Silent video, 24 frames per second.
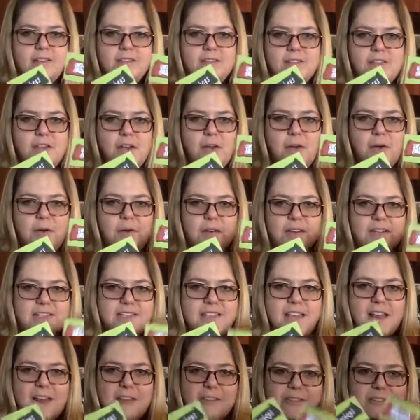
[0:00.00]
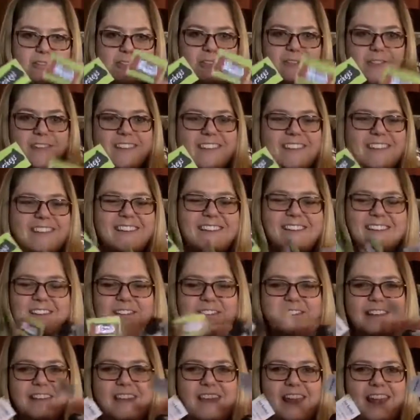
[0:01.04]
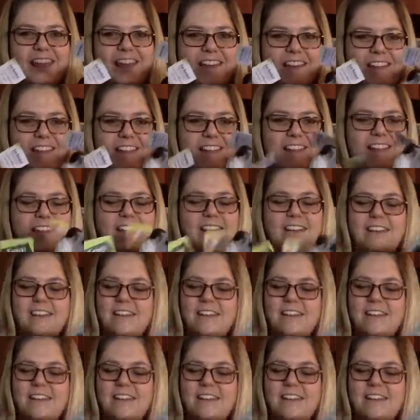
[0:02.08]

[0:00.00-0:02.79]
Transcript: So instead of candy,